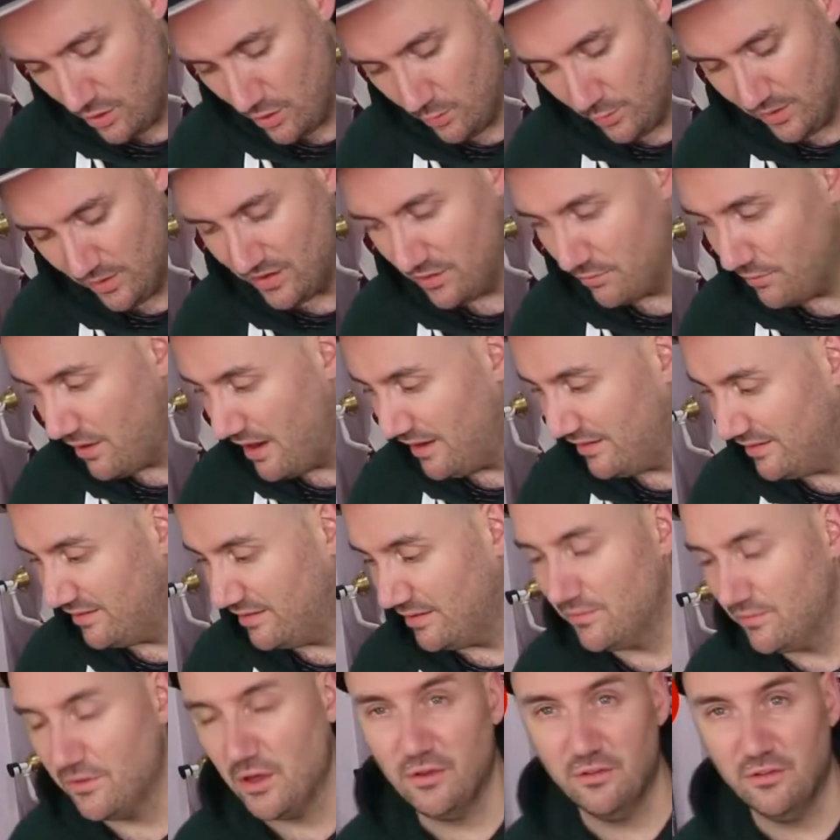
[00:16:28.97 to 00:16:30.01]
with the rest
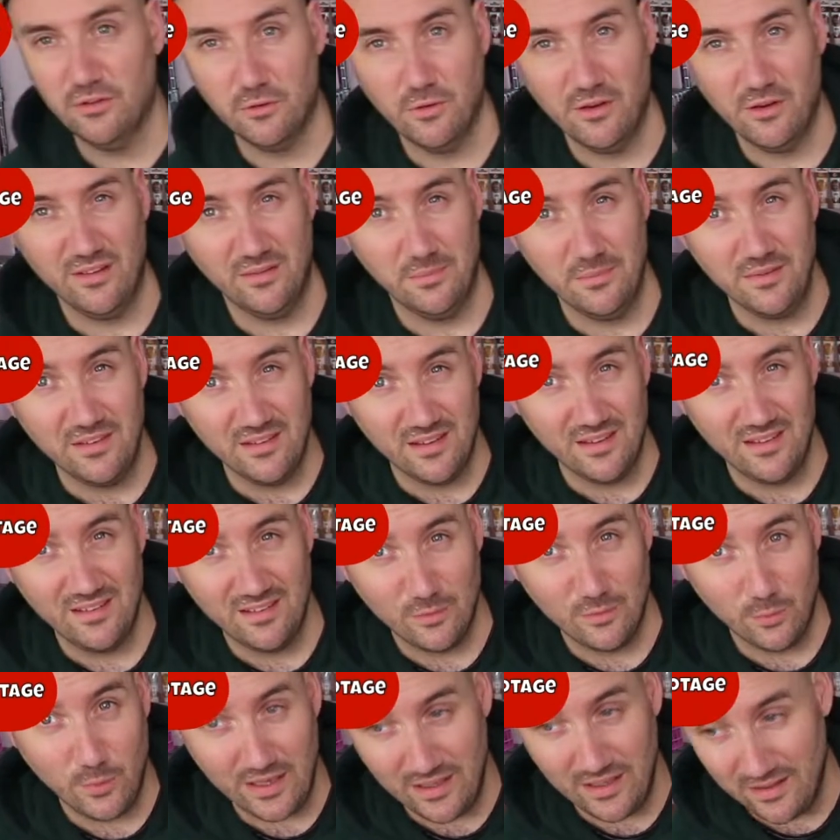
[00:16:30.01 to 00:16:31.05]
of those Christmassy
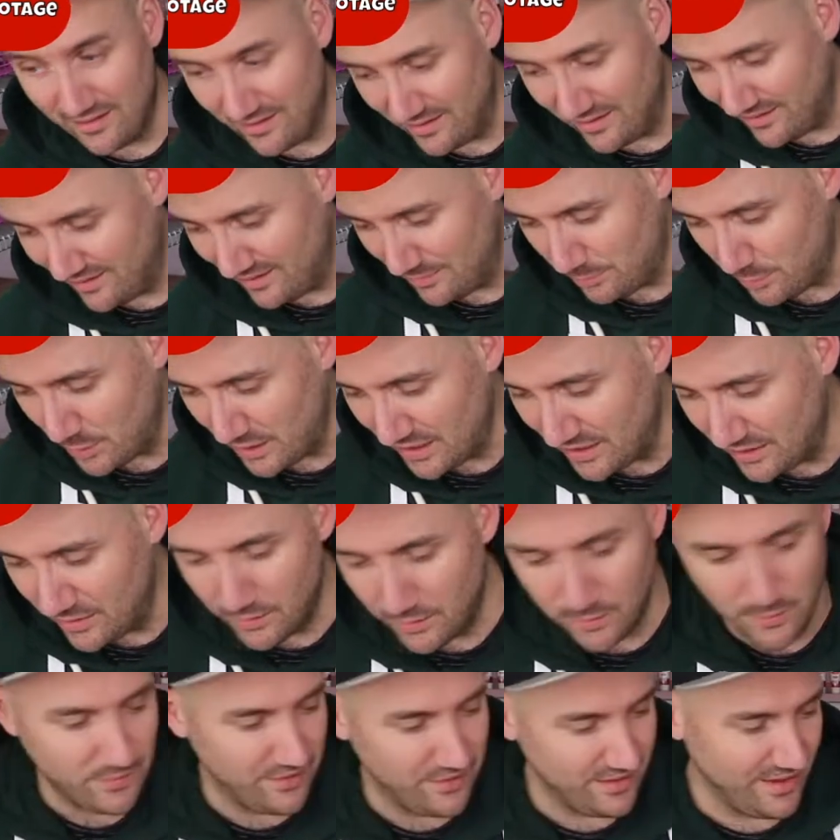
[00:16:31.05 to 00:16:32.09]
sweets and
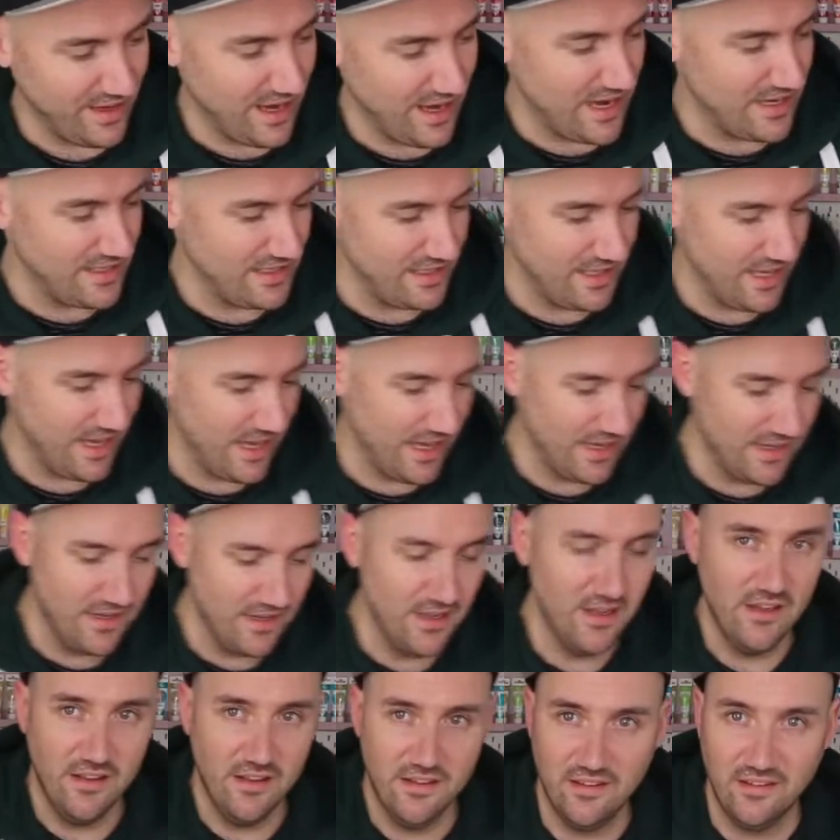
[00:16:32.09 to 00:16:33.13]
sprinkles and candy cane,
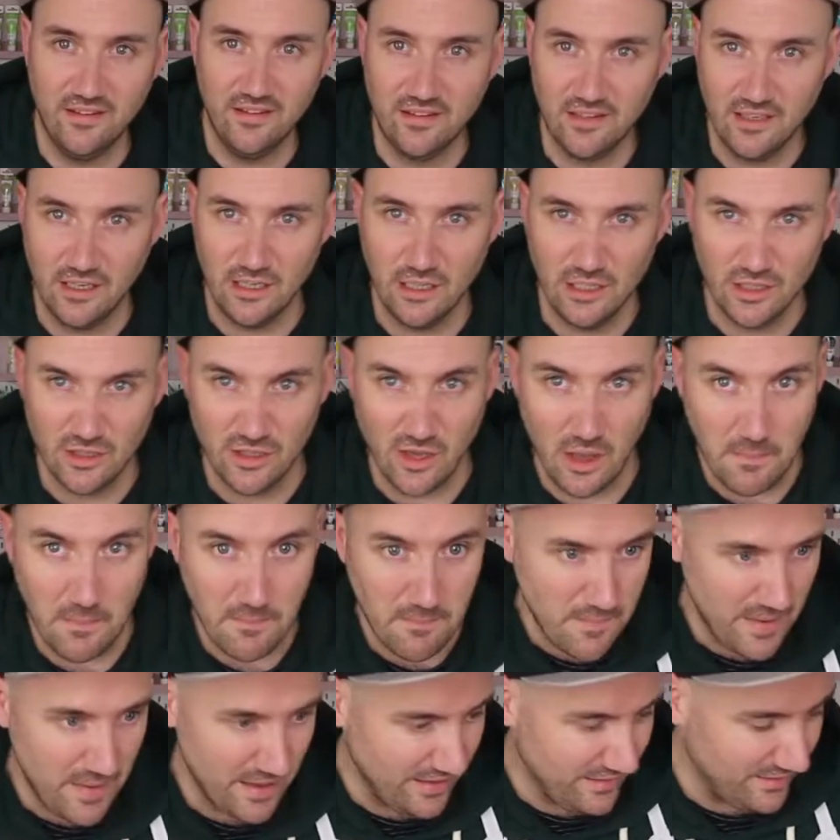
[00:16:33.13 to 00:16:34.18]
this is going to look
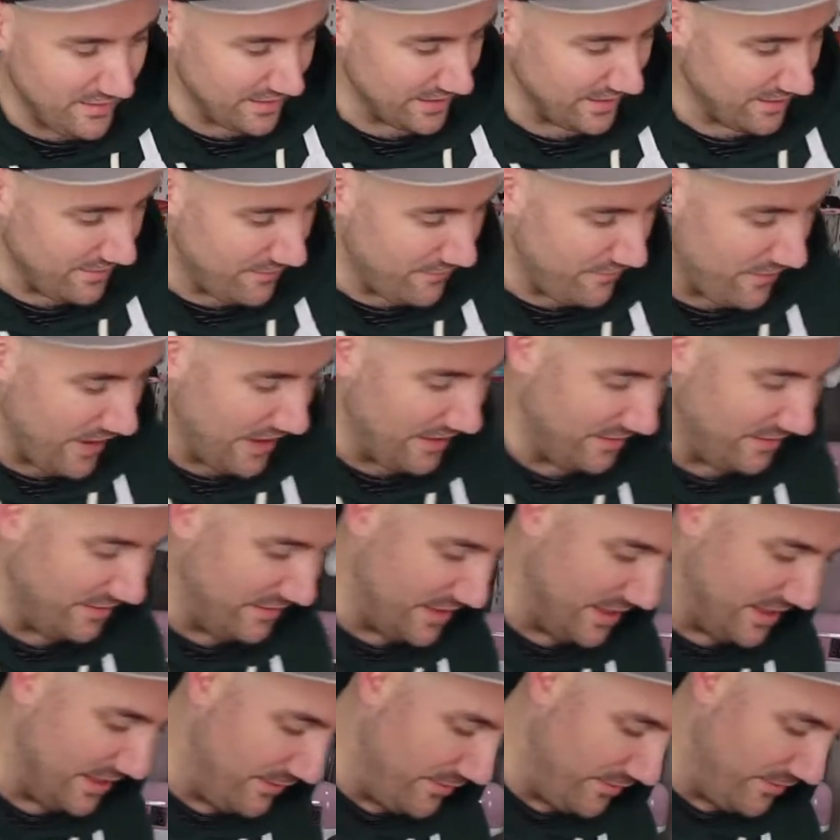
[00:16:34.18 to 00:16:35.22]
amazing and
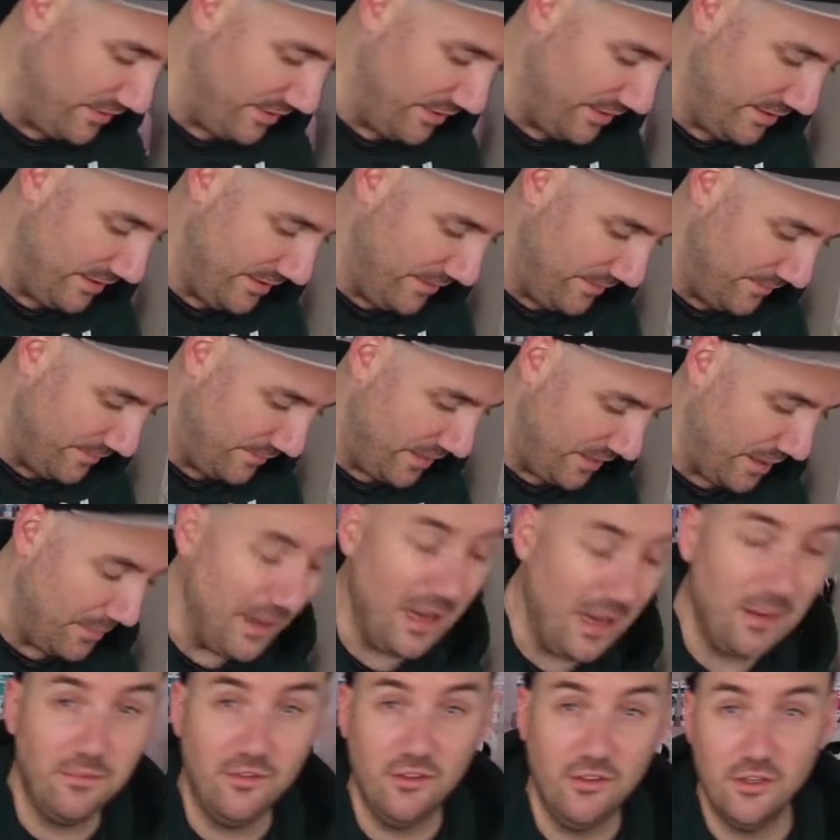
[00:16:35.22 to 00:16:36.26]
festive.
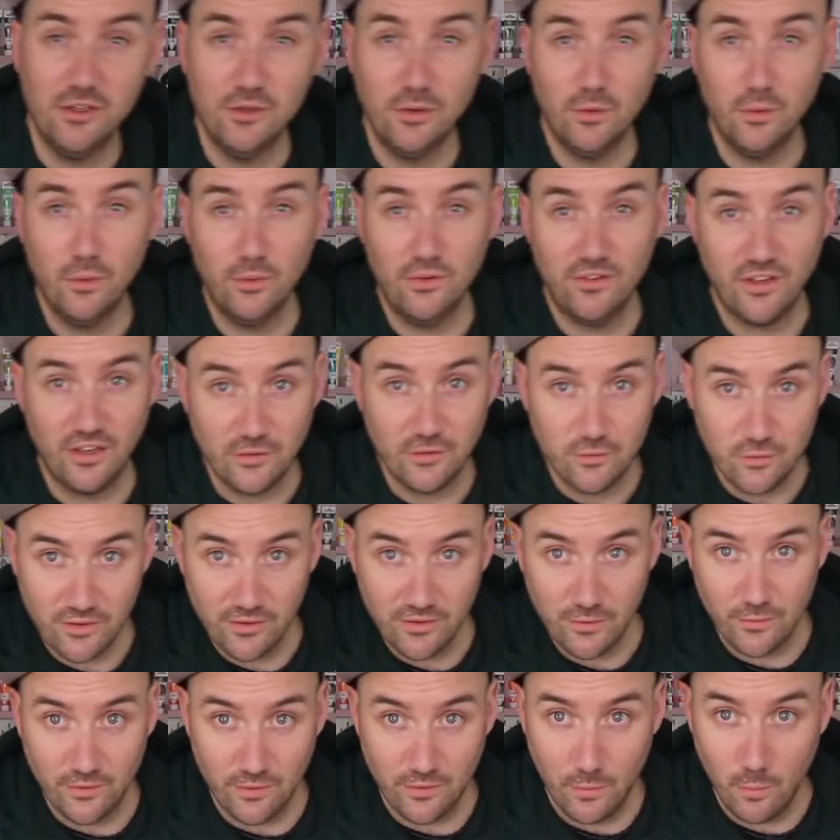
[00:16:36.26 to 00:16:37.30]
Perhaps you could also
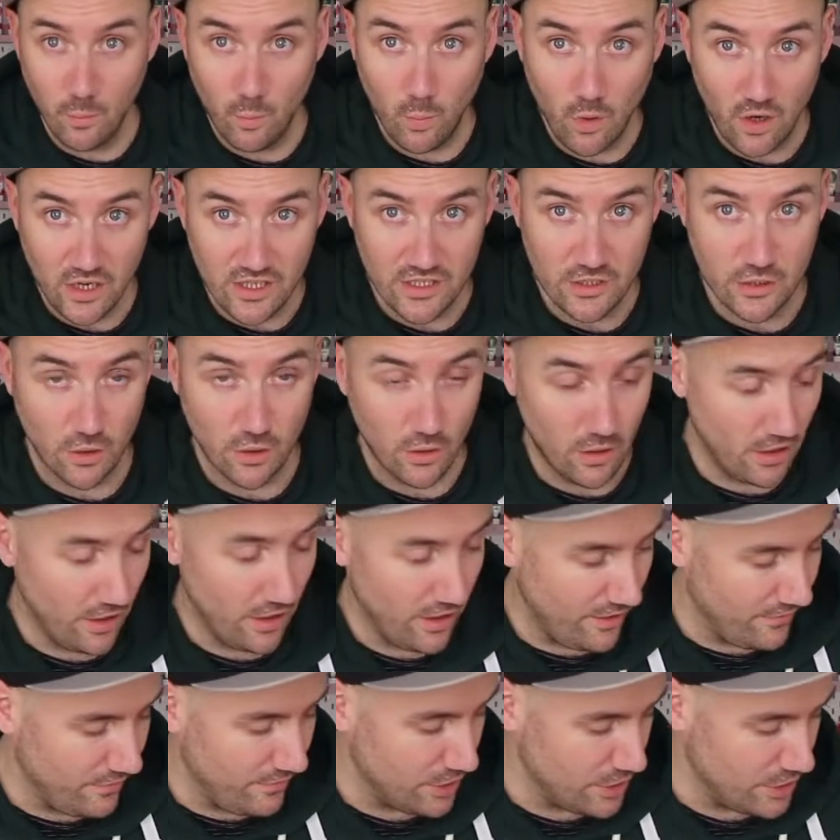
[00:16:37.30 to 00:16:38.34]
drizzle some white chocolate
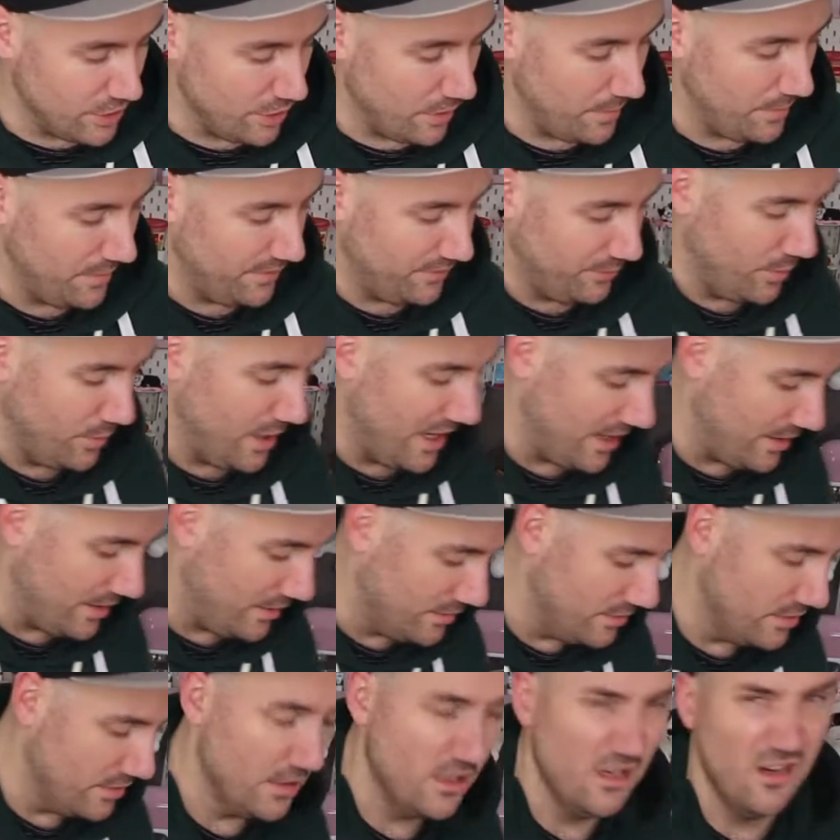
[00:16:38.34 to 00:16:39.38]
over the top as
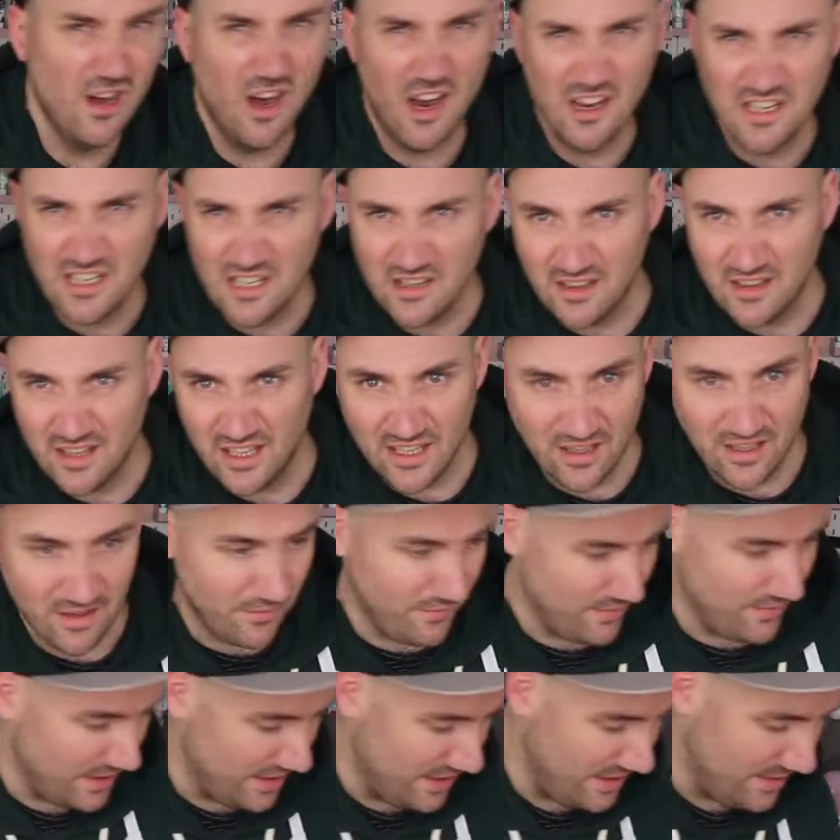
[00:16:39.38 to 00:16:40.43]
well. I didn't think
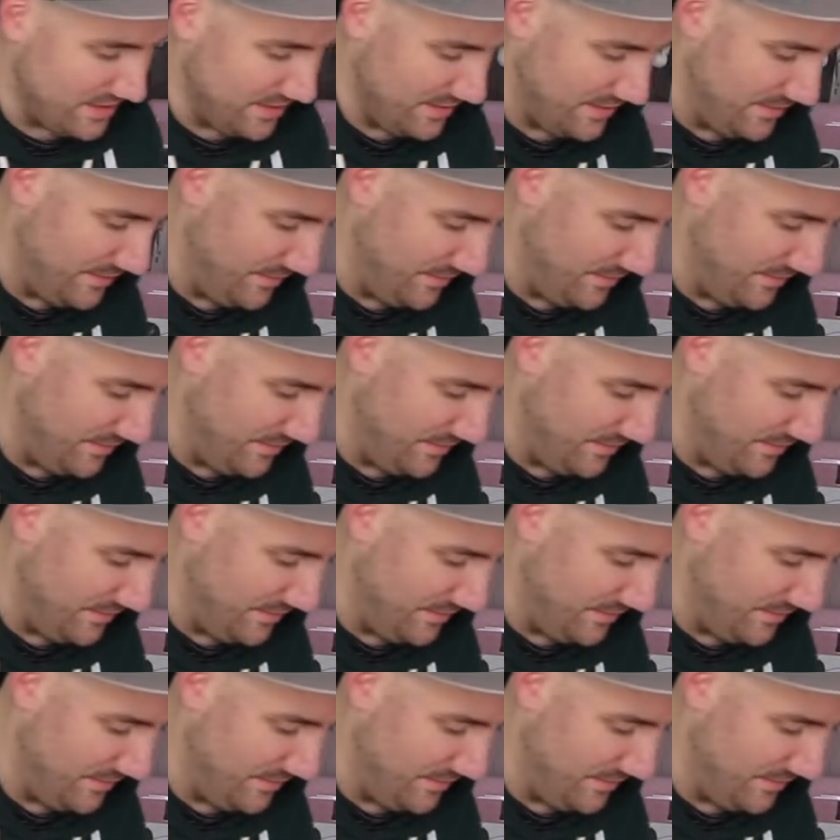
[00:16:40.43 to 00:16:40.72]
of that.